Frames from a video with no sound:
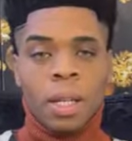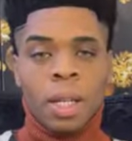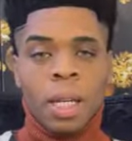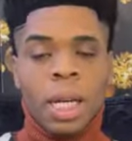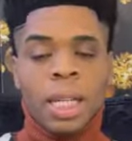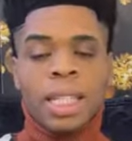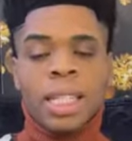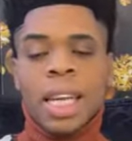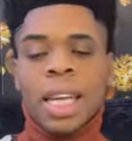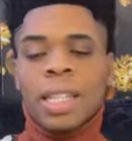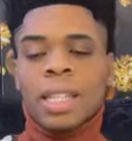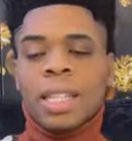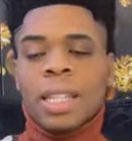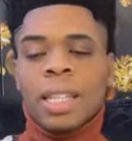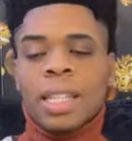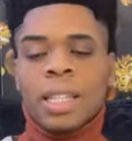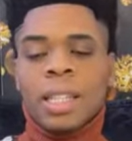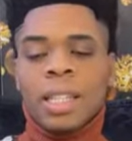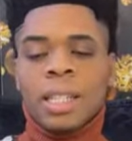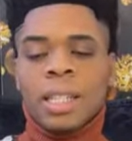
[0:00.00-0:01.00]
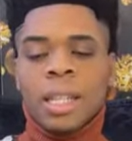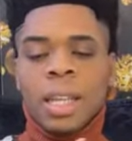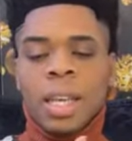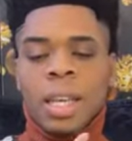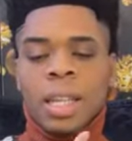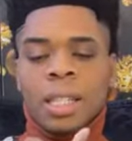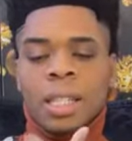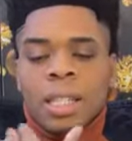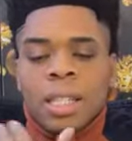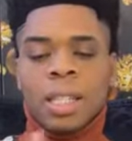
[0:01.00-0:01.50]
Now, saints, this
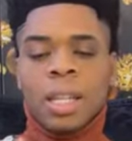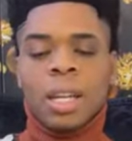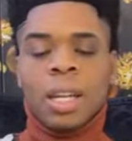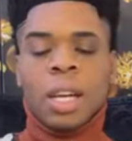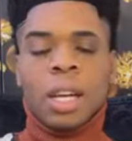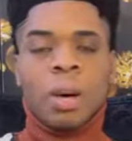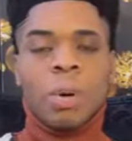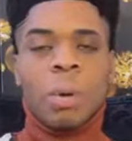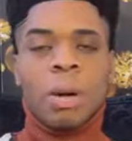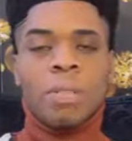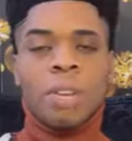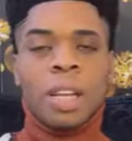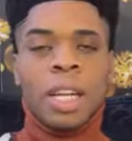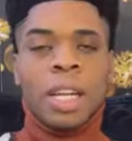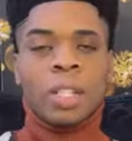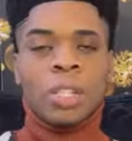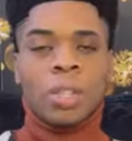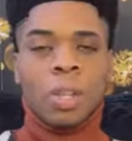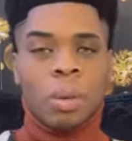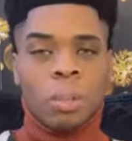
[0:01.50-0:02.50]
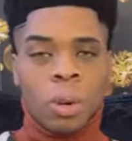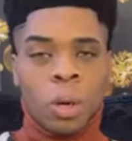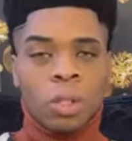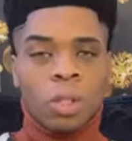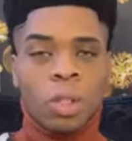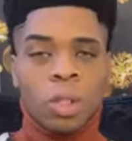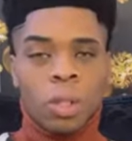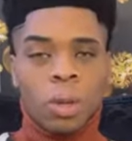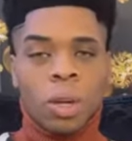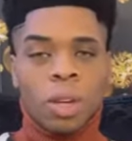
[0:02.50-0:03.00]
is still equivalent to a
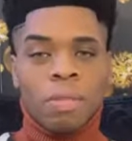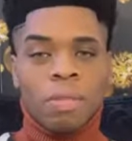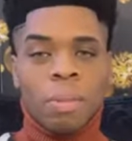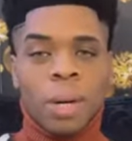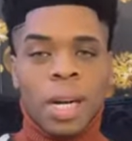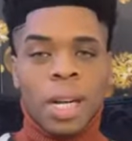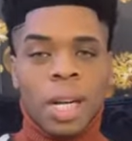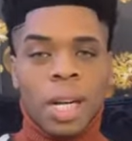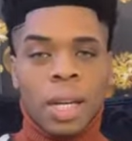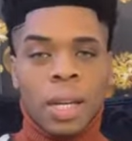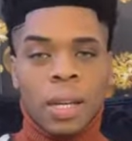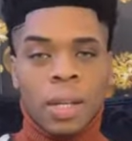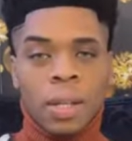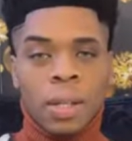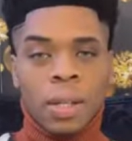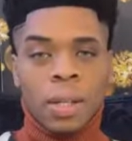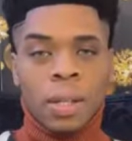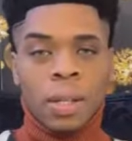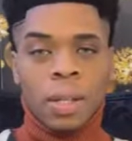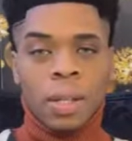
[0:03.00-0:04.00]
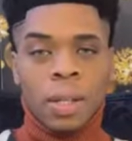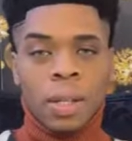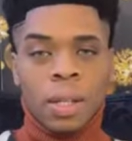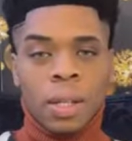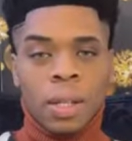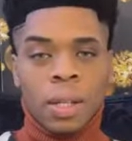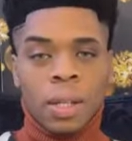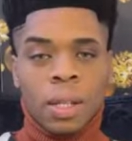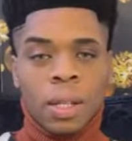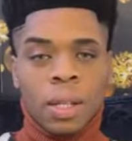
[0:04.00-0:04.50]
multitude of money,
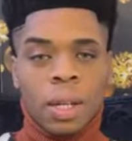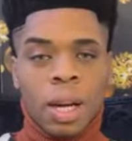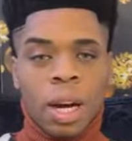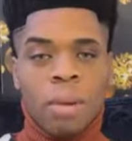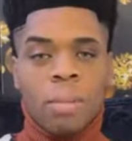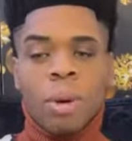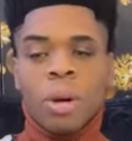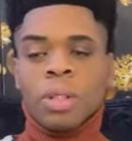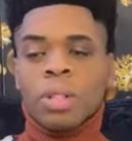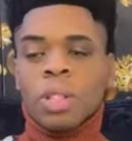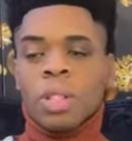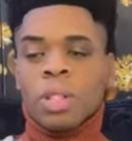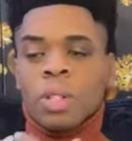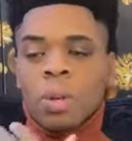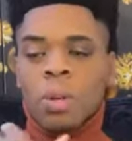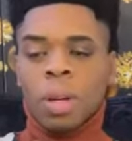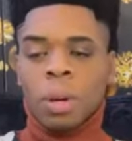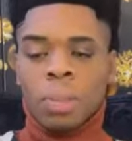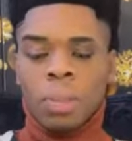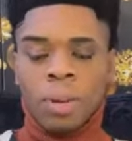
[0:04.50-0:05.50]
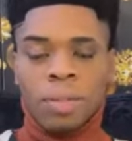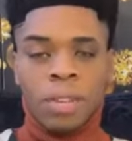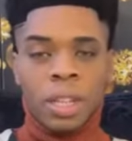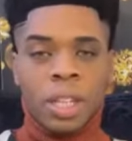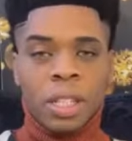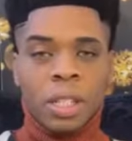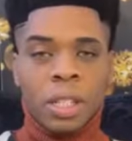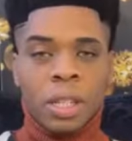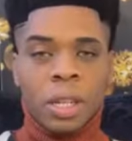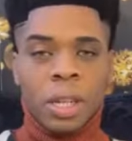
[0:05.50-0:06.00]
a multitude of
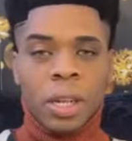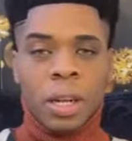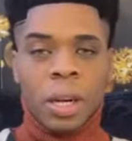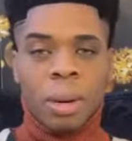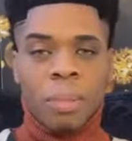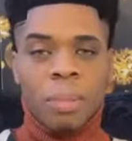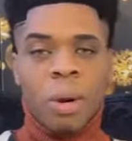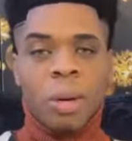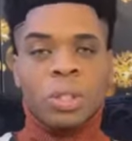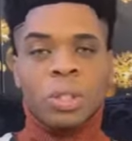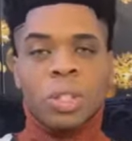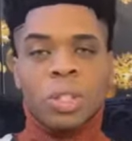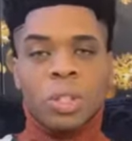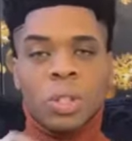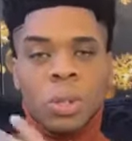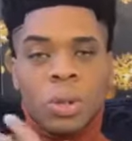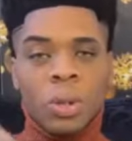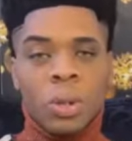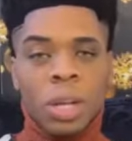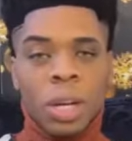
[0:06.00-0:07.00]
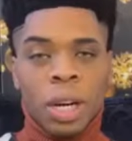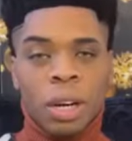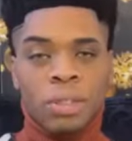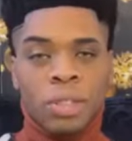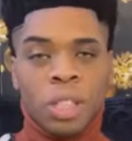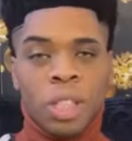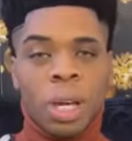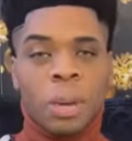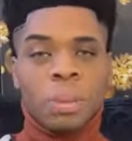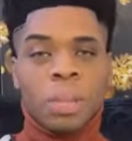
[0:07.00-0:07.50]
provision, a multitude of
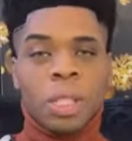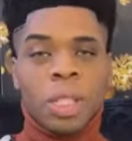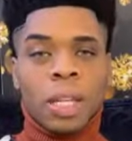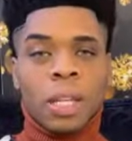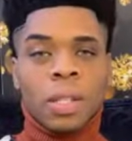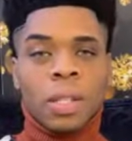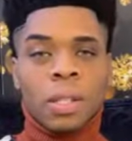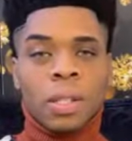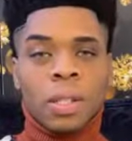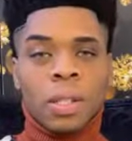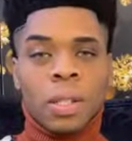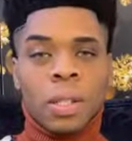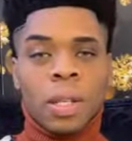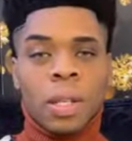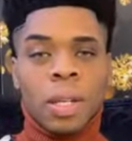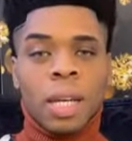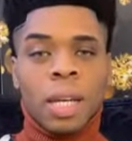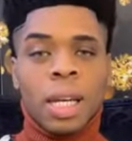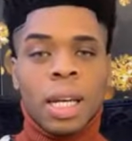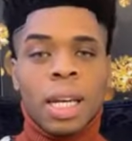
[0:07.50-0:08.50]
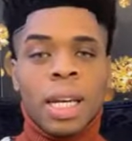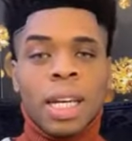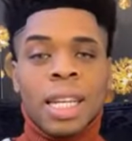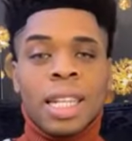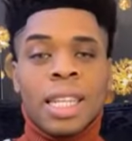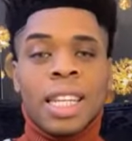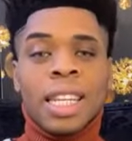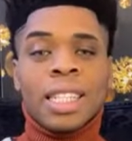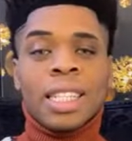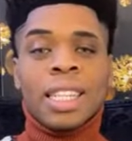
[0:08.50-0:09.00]
substance.
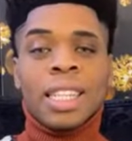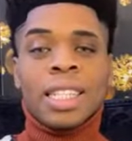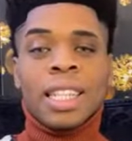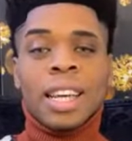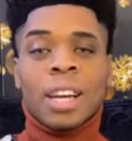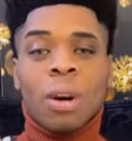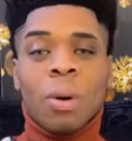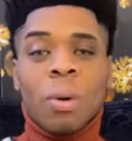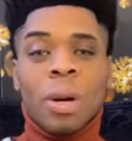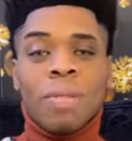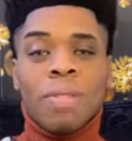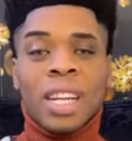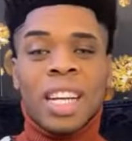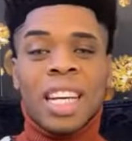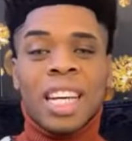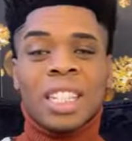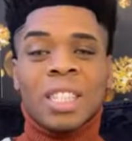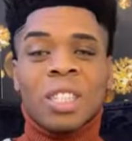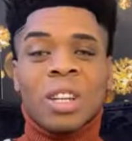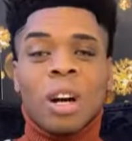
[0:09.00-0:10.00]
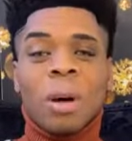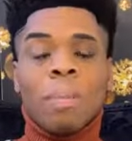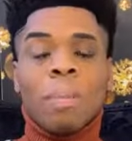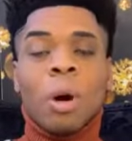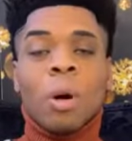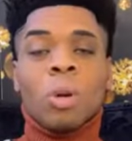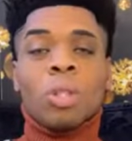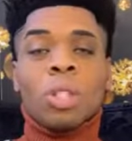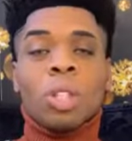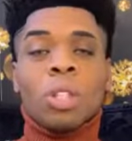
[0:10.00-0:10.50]
This is equivalent to a
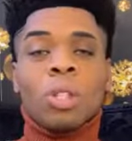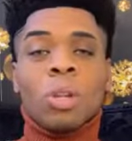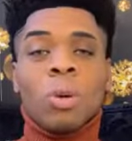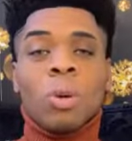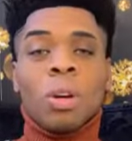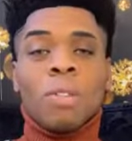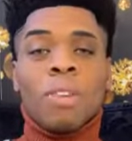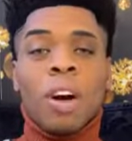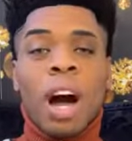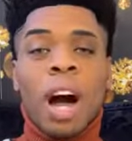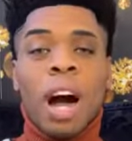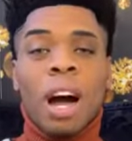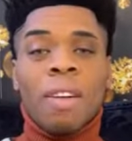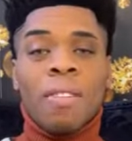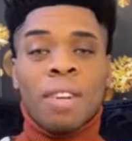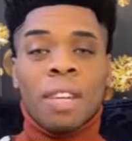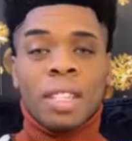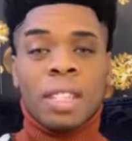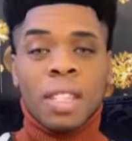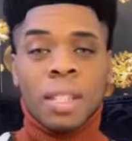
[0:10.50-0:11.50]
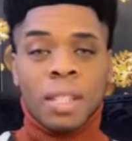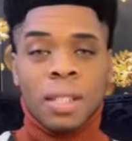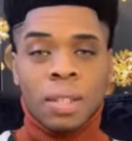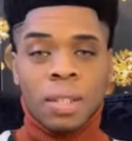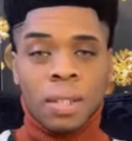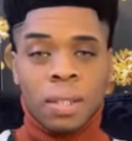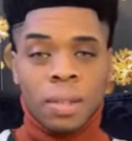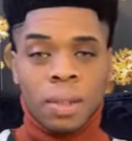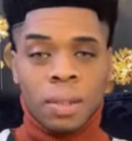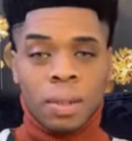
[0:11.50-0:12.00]
multitude of
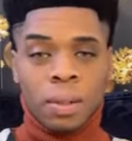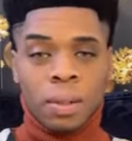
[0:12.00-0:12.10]
harvests.